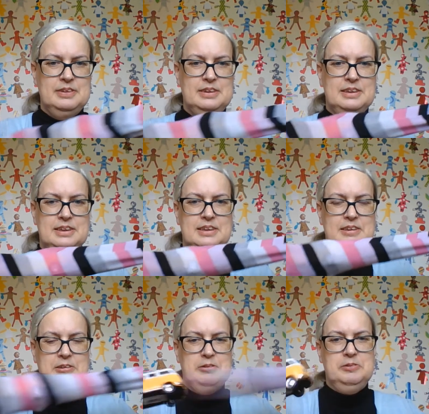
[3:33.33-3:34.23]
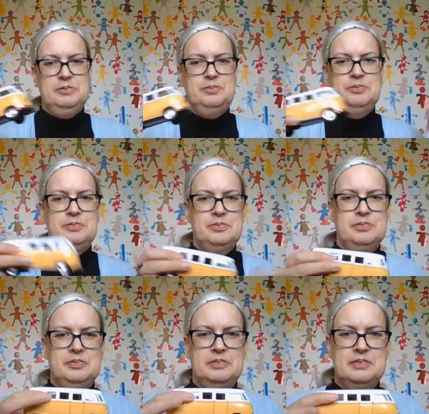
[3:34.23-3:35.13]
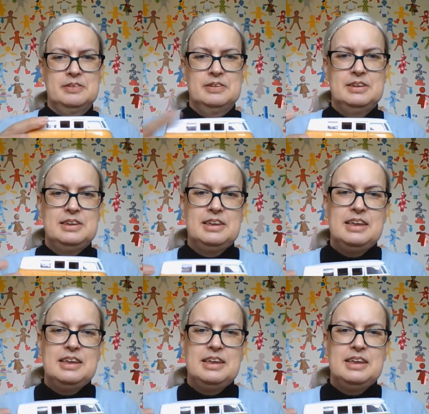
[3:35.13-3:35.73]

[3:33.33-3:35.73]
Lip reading: (no one is talking)